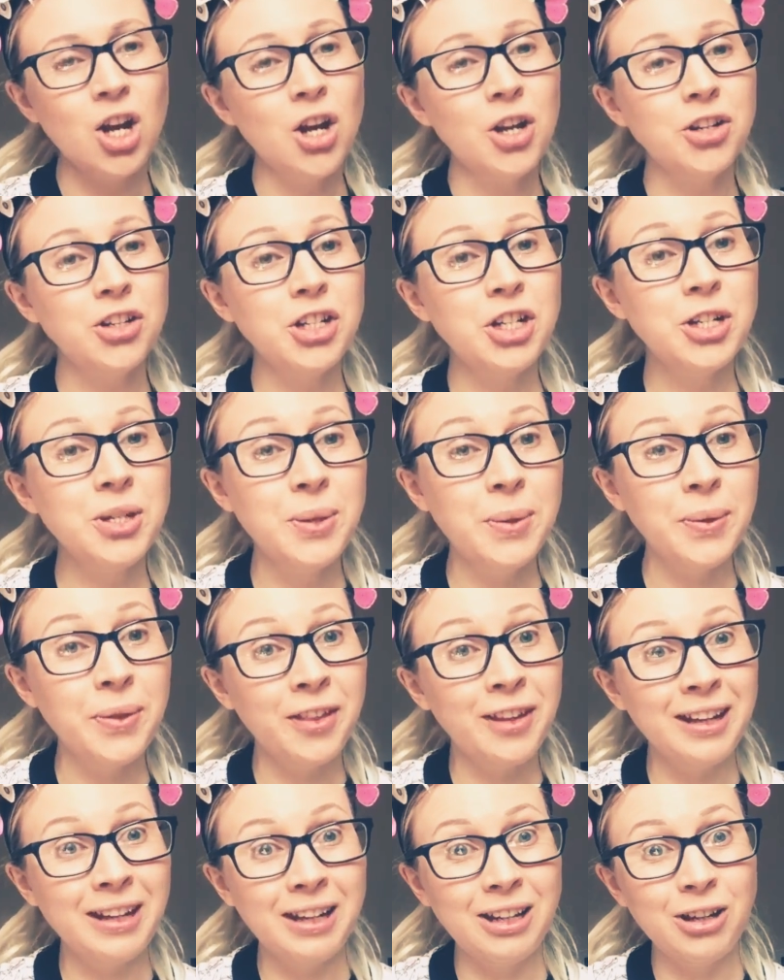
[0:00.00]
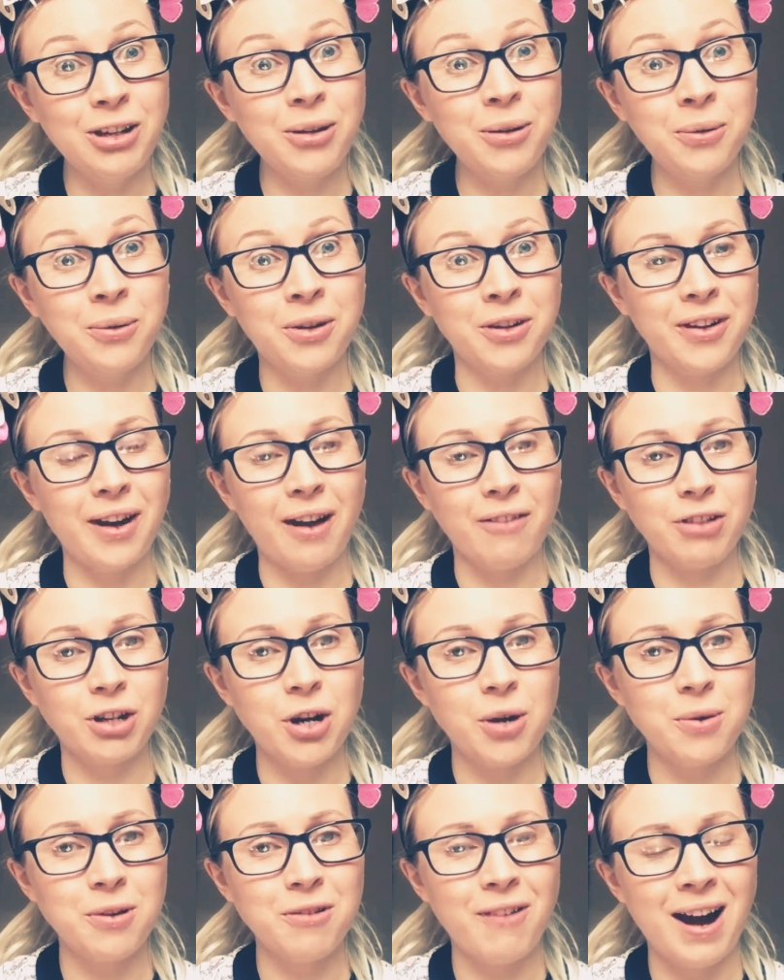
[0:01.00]
Do you think you could have a
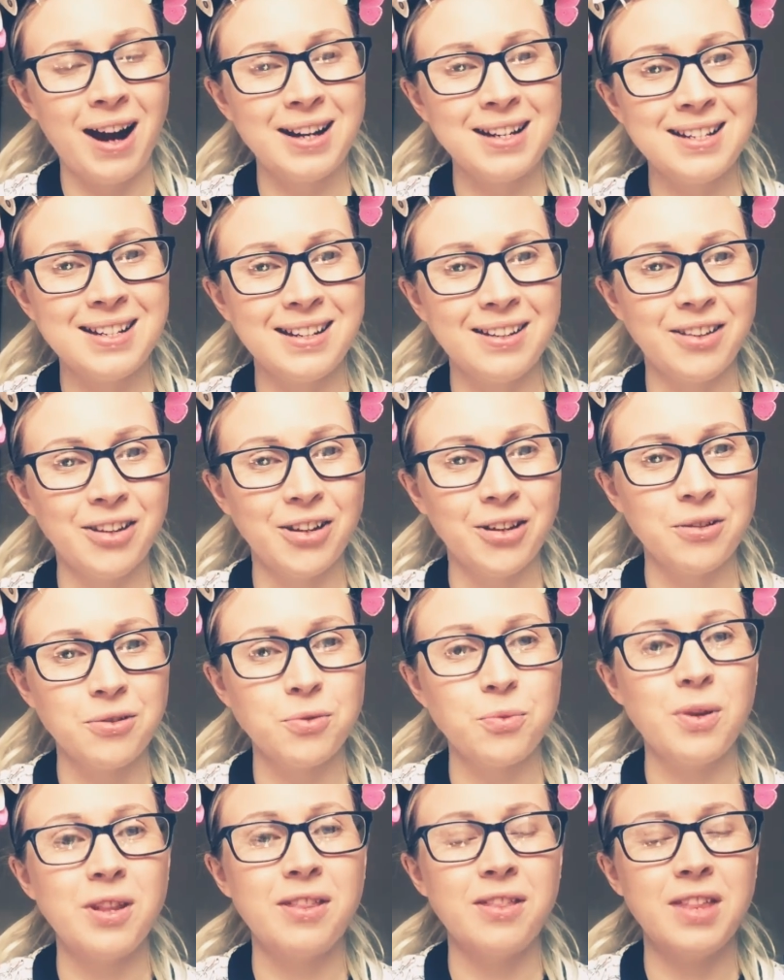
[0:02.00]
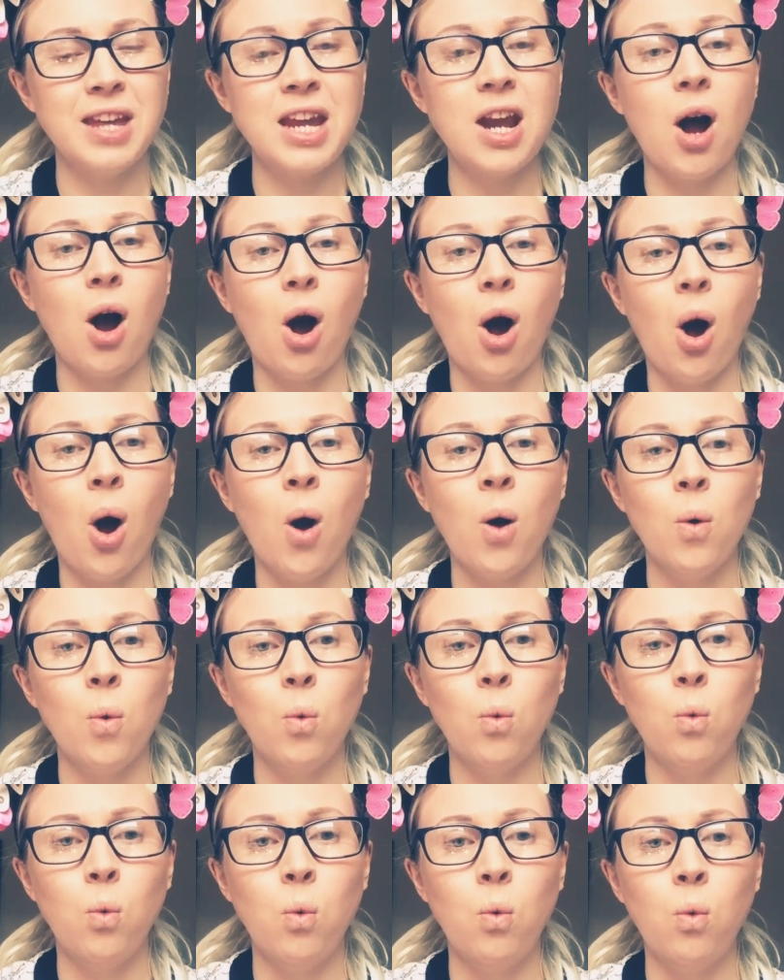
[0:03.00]
go at writing those with the
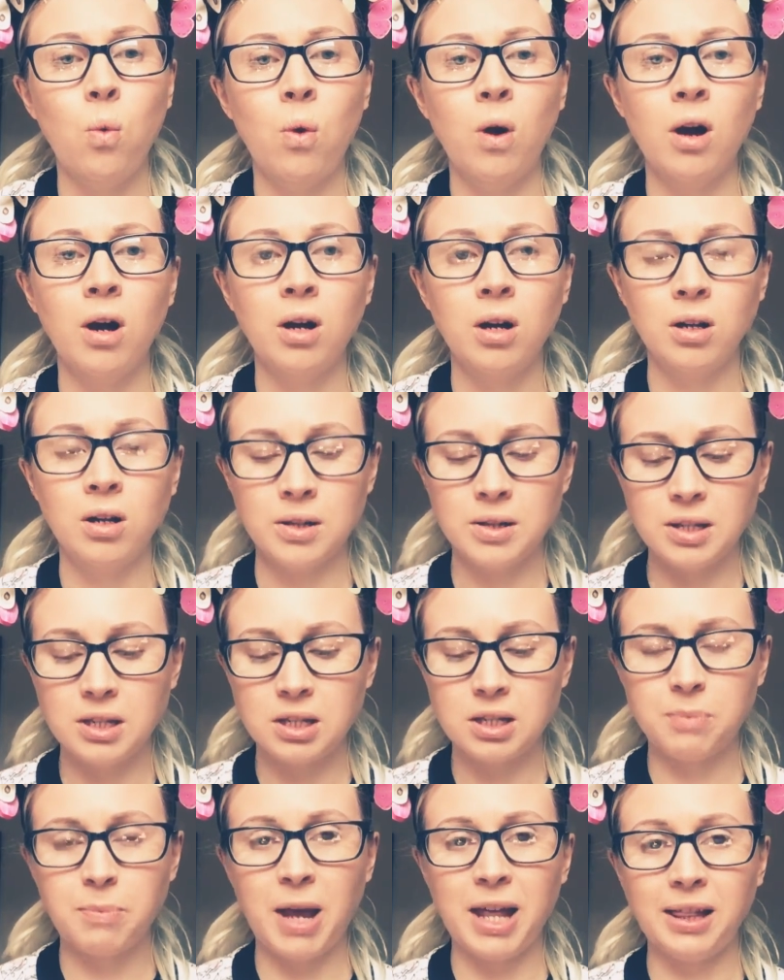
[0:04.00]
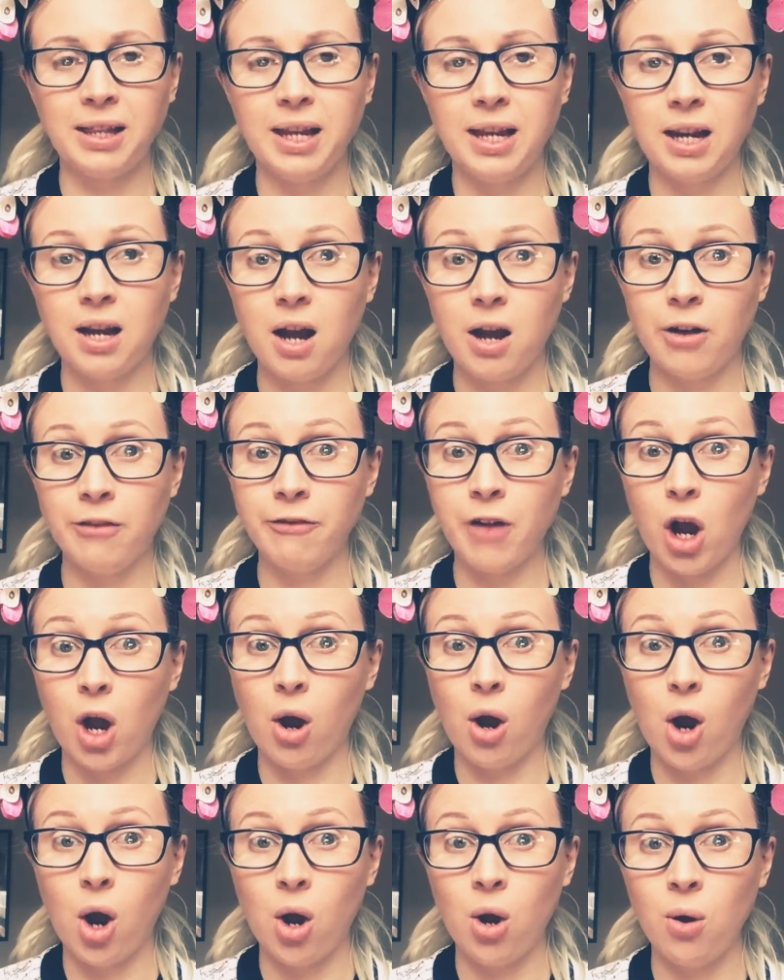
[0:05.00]
O spelling of
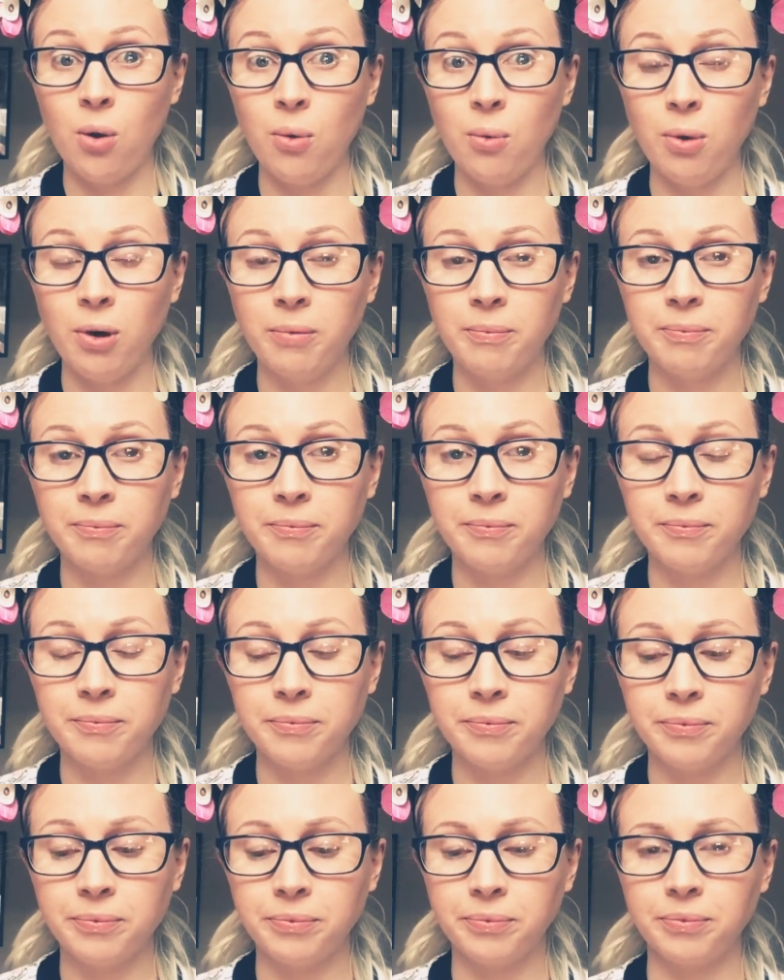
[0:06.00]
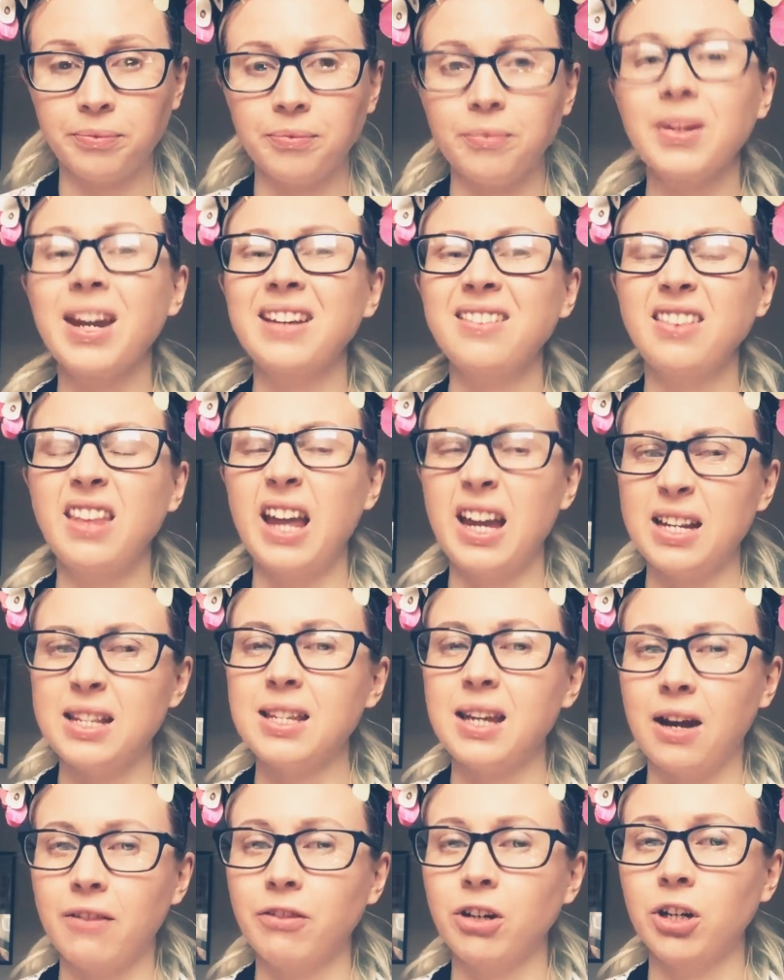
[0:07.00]
O? Let's
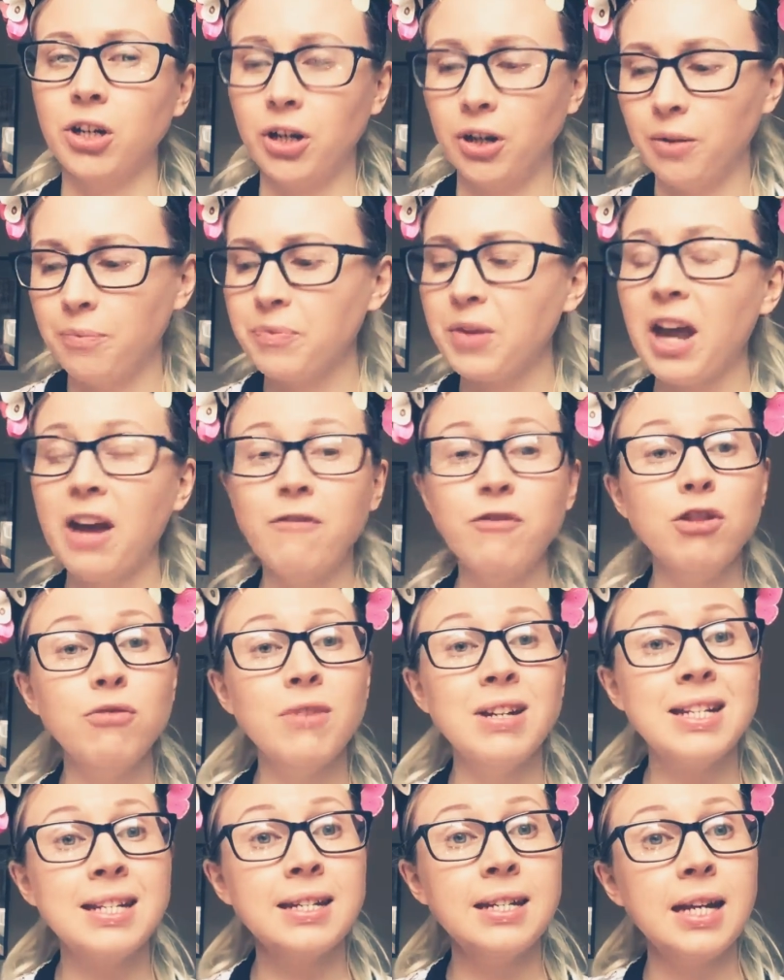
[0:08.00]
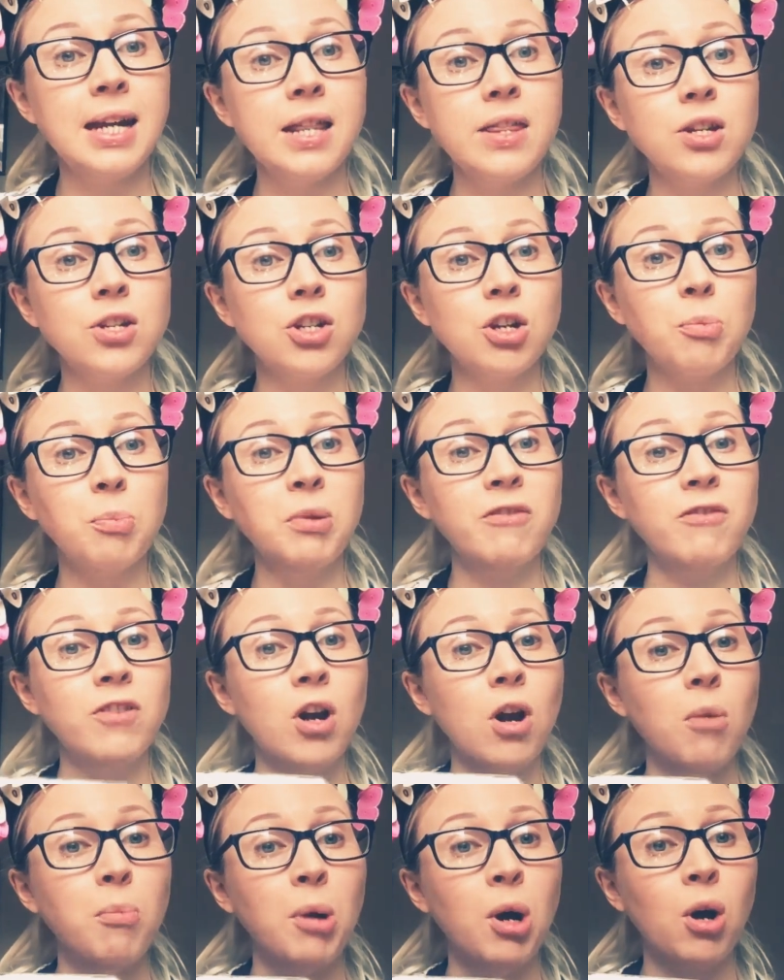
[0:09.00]
have a go. Have you written it at the top of
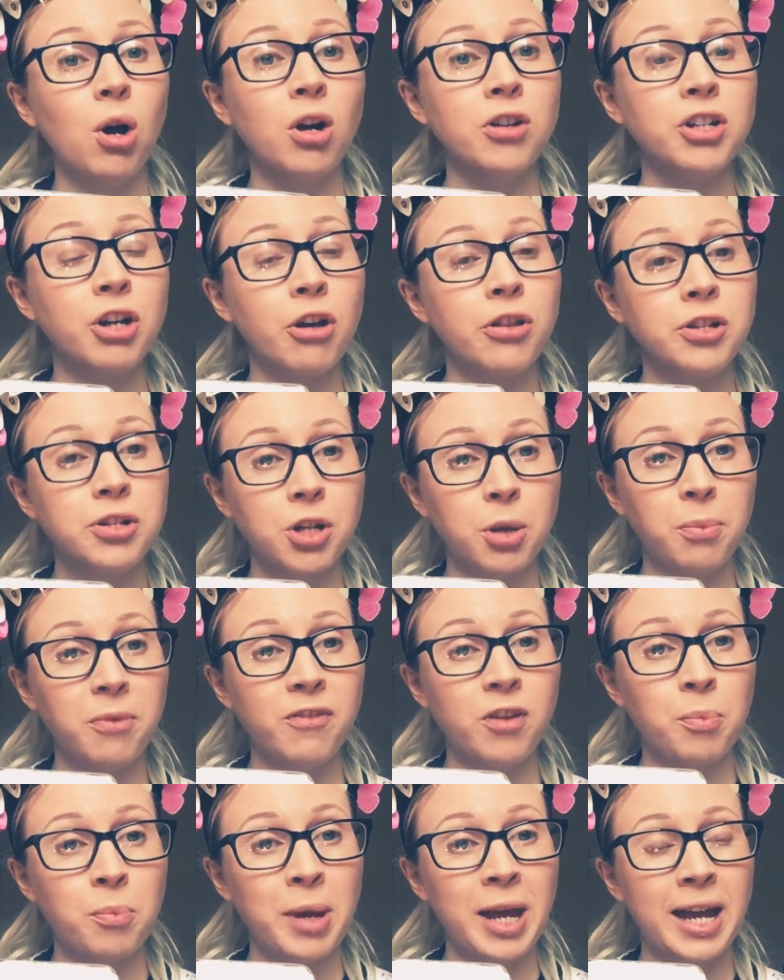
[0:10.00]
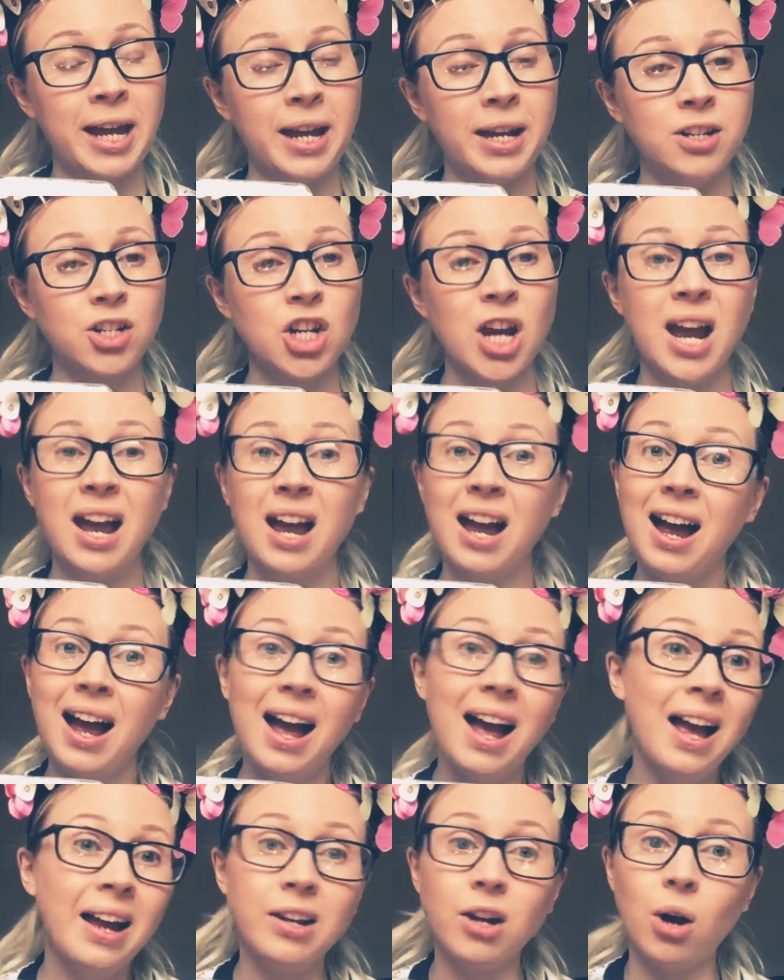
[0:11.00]
your board or the top of your page?
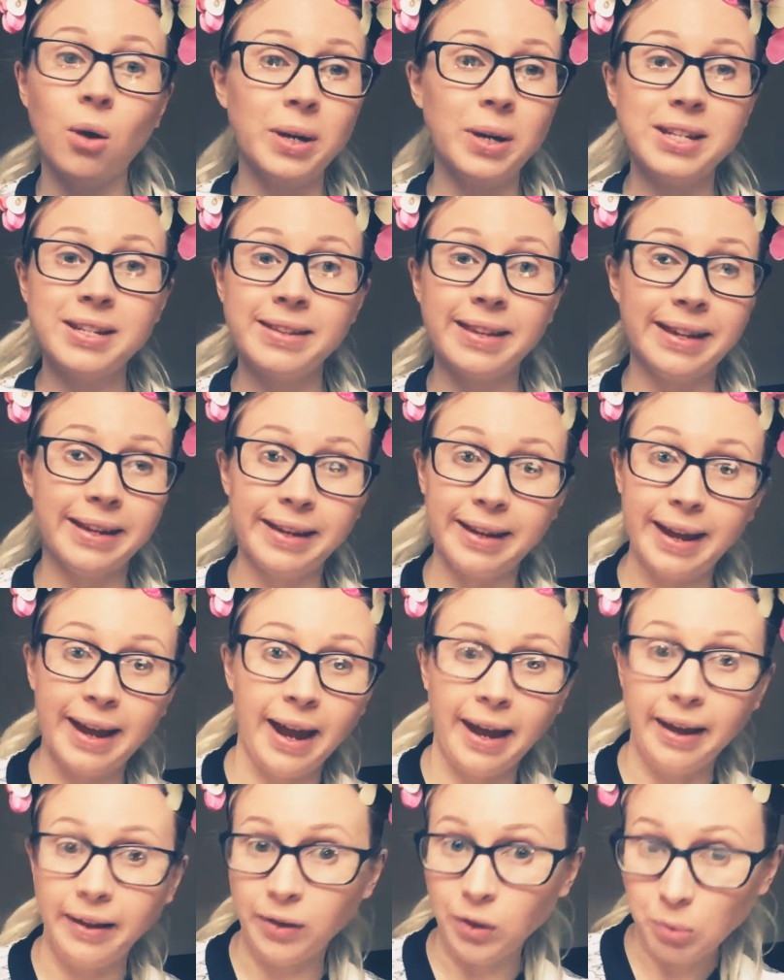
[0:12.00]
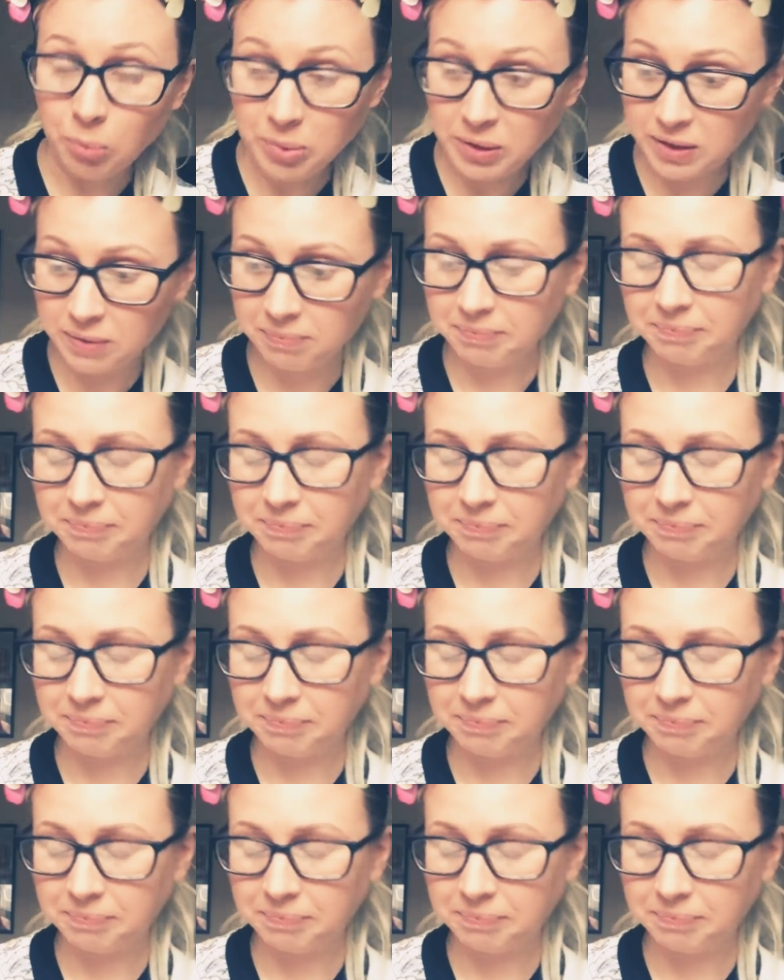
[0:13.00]
I always think it helps.